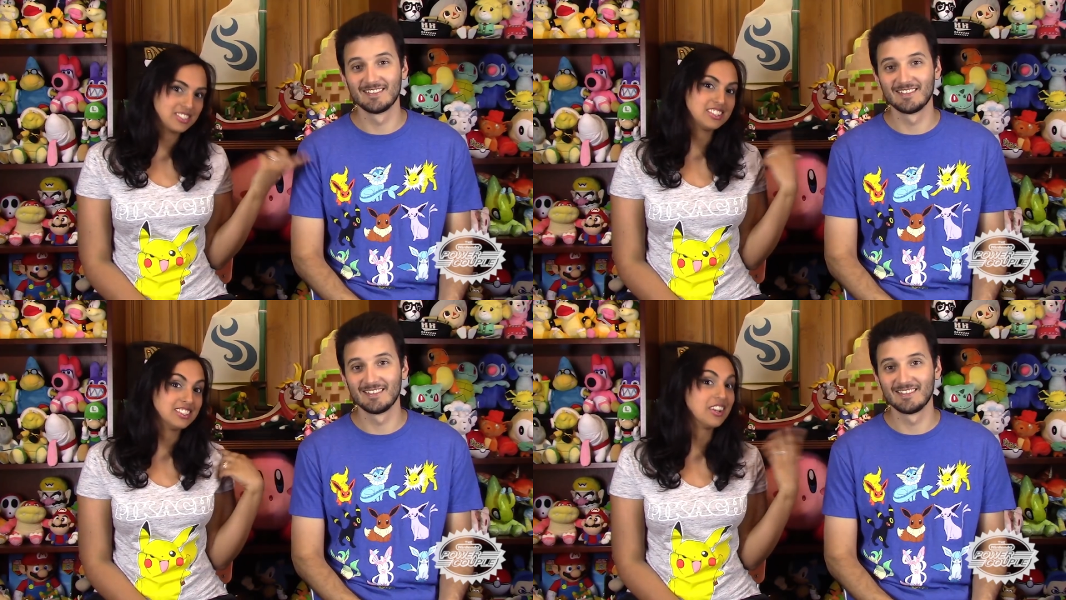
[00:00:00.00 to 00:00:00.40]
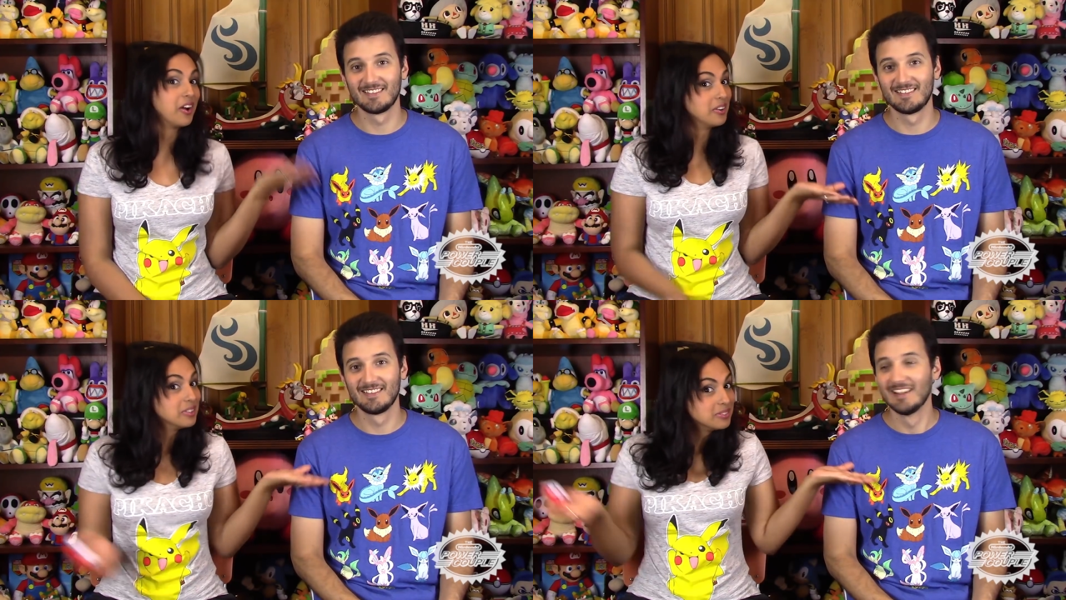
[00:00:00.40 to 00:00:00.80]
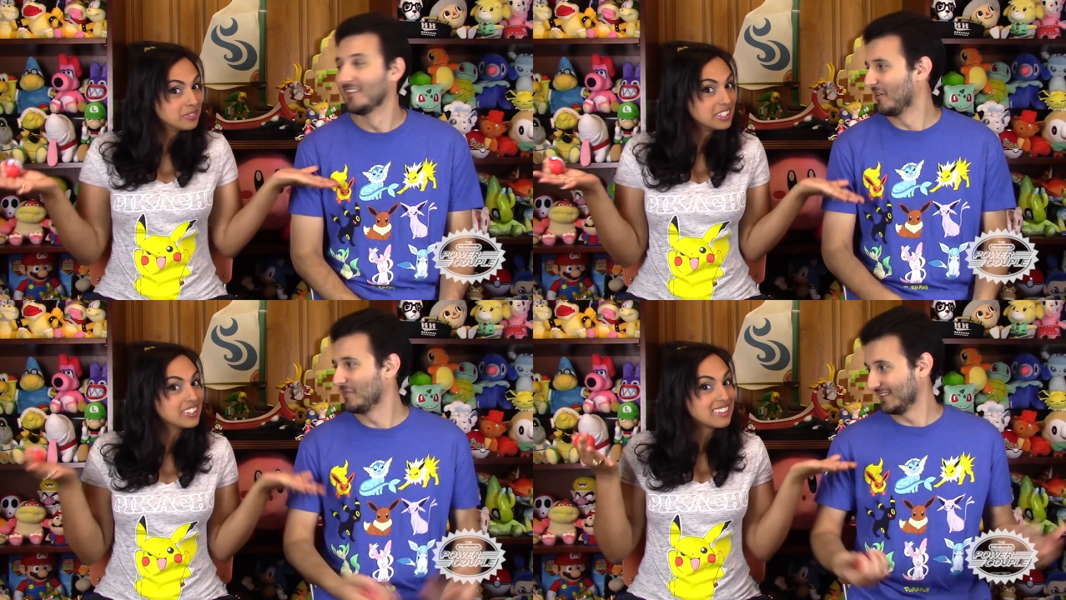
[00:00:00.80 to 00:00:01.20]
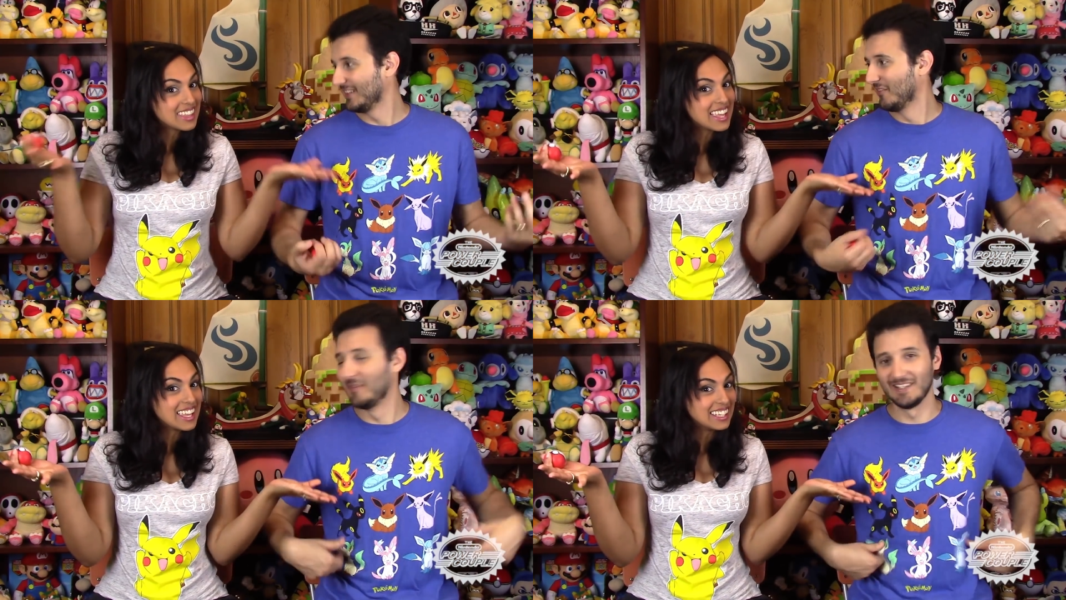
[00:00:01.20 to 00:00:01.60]
Speaker 1: Do you know? What well, do we, you
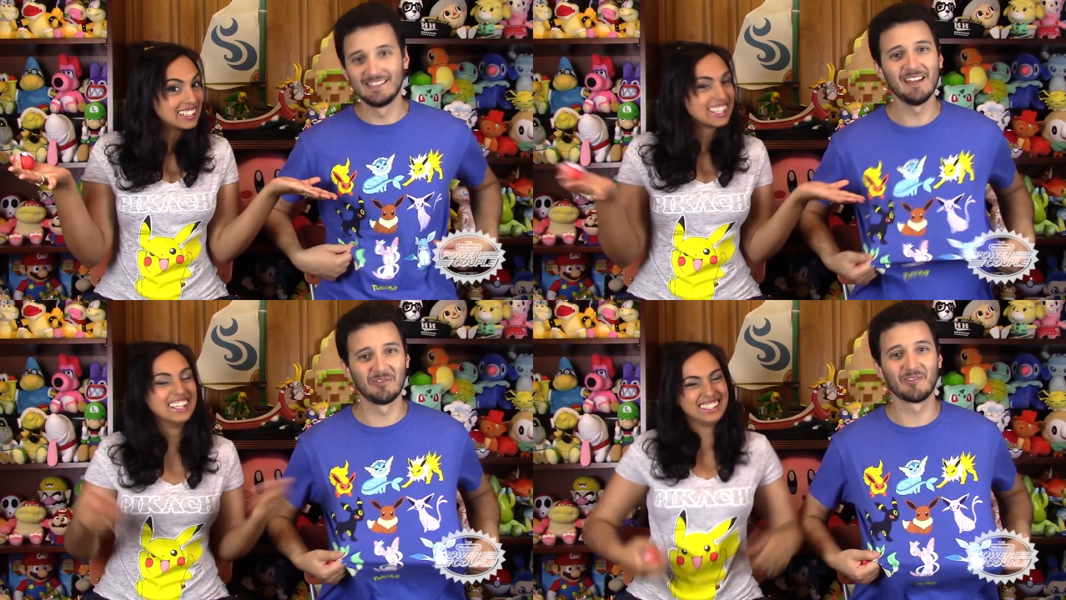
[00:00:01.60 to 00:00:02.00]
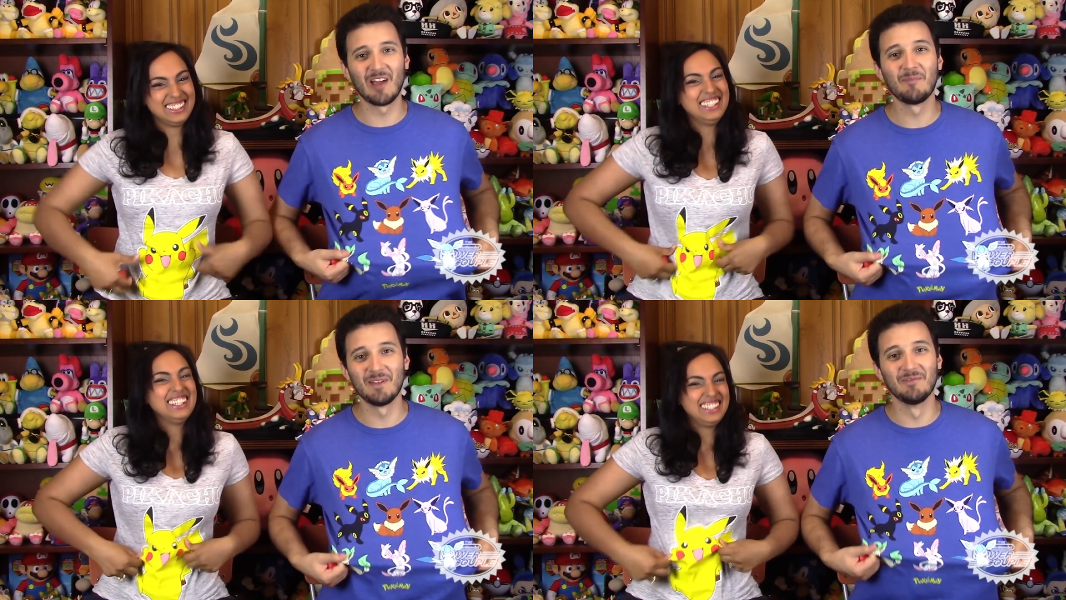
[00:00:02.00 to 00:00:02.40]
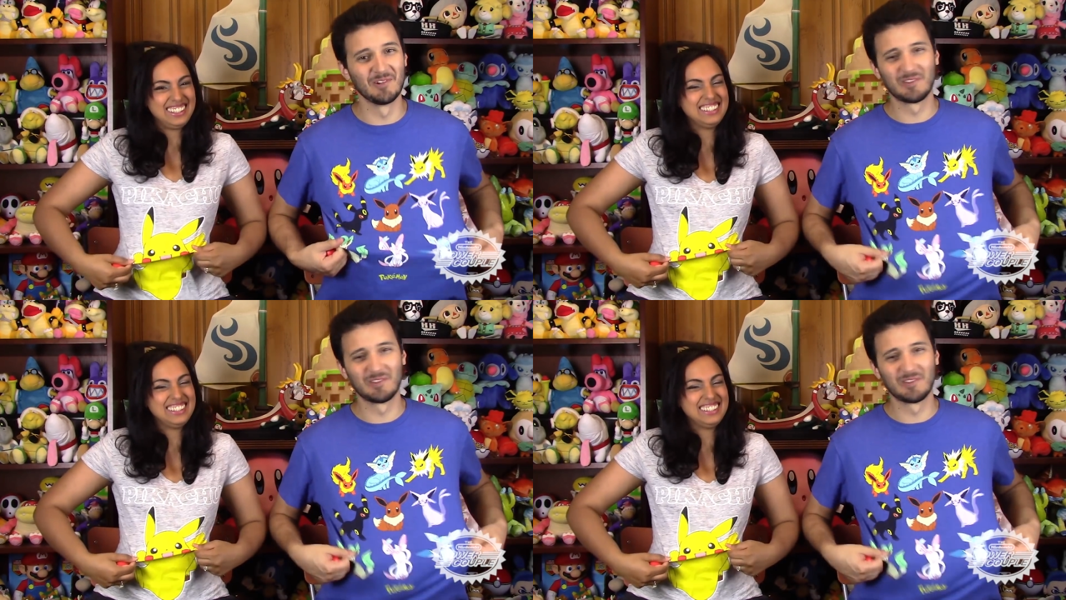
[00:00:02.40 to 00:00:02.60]
think? Well, we said
Speaker 2: we're repping. We're